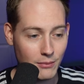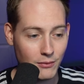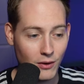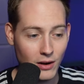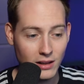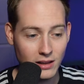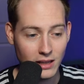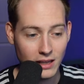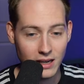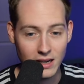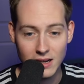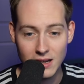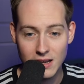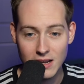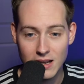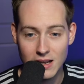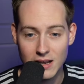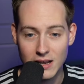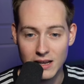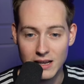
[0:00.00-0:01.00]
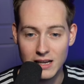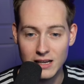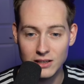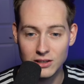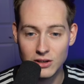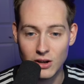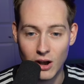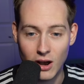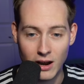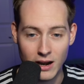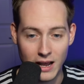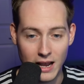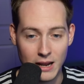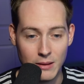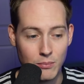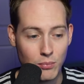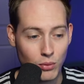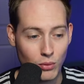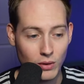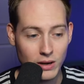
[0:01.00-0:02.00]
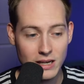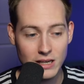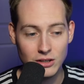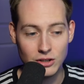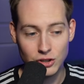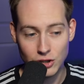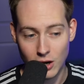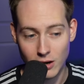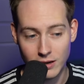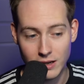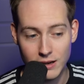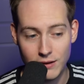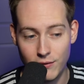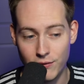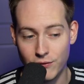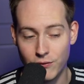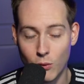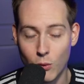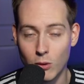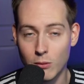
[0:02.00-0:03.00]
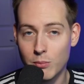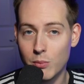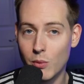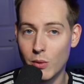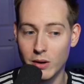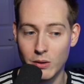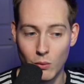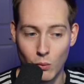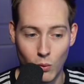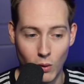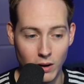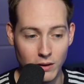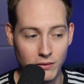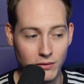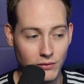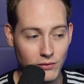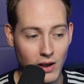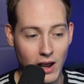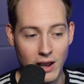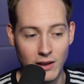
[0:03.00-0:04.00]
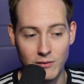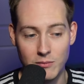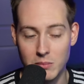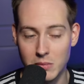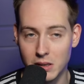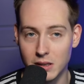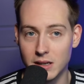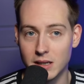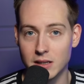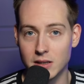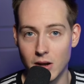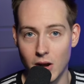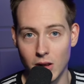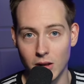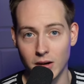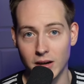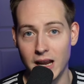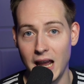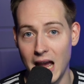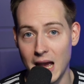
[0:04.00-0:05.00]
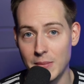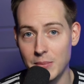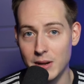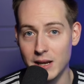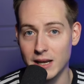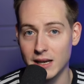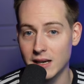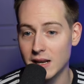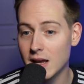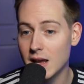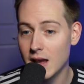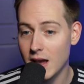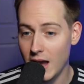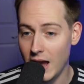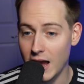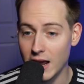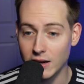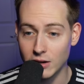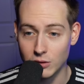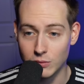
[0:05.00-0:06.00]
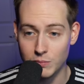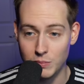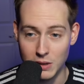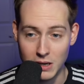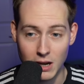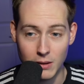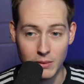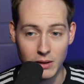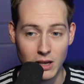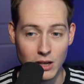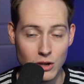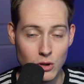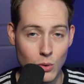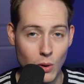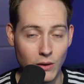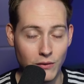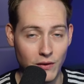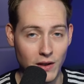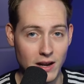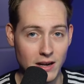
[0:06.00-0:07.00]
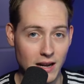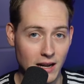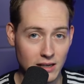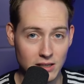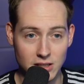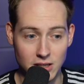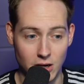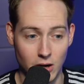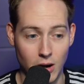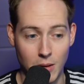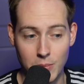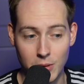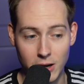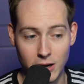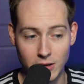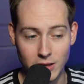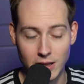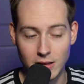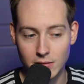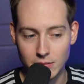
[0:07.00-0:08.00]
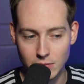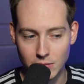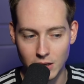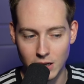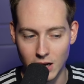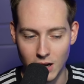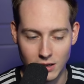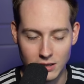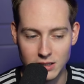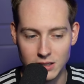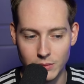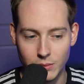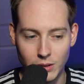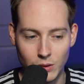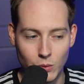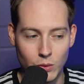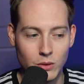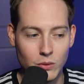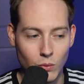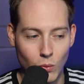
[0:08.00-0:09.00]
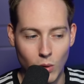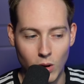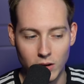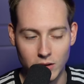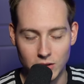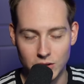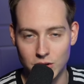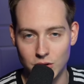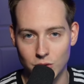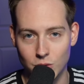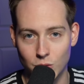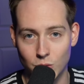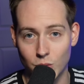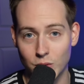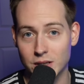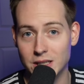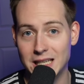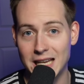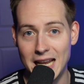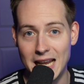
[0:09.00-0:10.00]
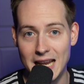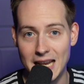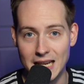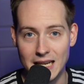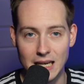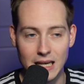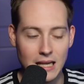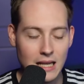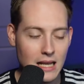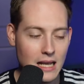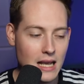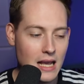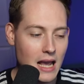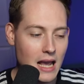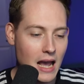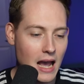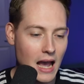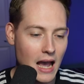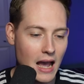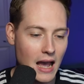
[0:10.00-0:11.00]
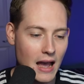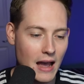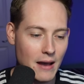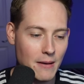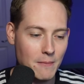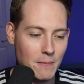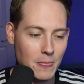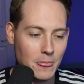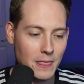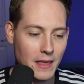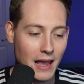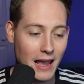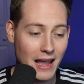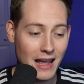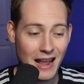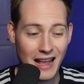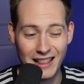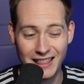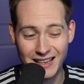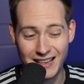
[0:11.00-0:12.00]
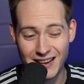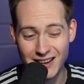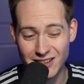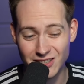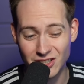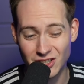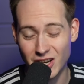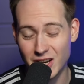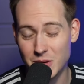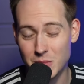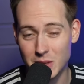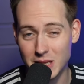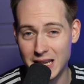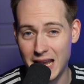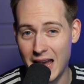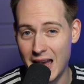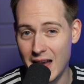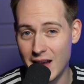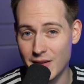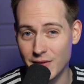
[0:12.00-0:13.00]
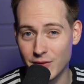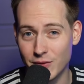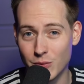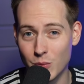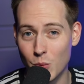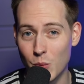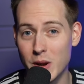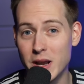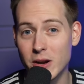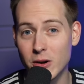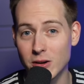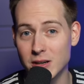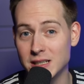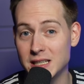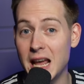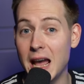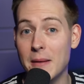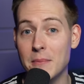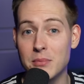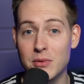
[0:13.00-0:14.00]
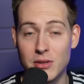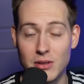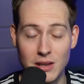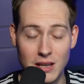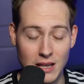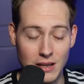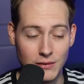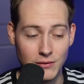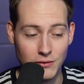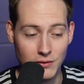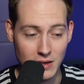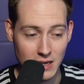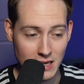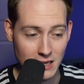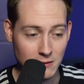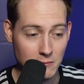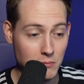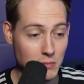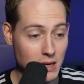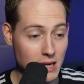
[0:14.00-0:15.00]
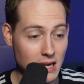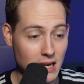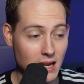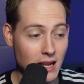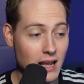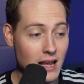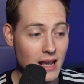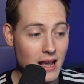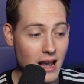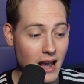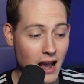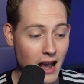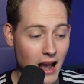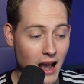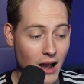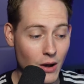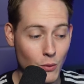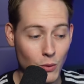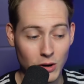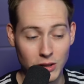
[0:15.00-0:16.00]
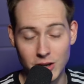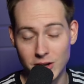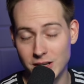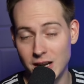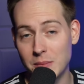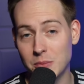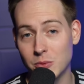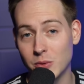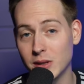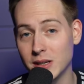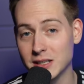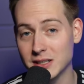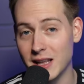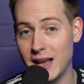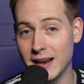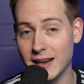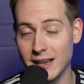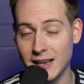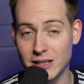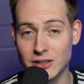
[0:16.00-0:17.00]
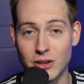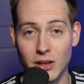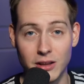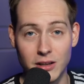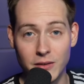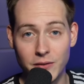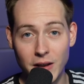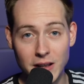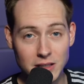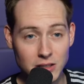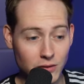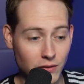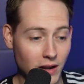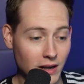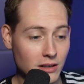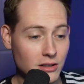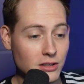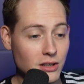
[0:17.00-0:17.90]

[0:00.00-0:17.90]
Friendly, he's got a pretty chunky $4.15 million cap hit and becoming a UFA next year. A player that the Canucks seemingly wouldn't want to retain. And the Canucks genuinely have winger depth if need be. Where their depth really is lacking is on the defensive end.